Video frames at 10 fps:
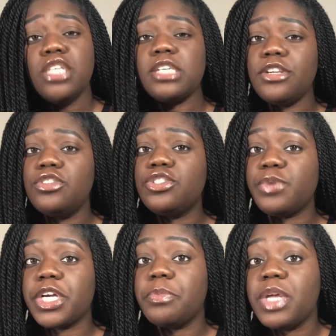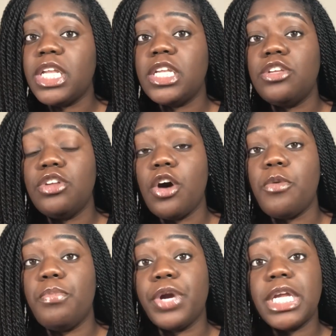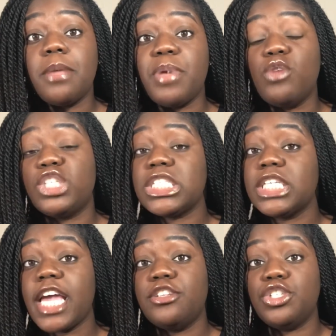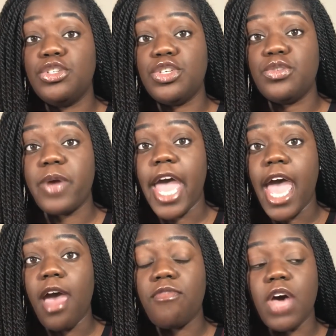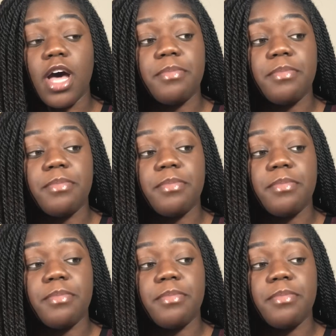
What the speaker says: So I do just recommend, you know, bringing a belt just in case you do have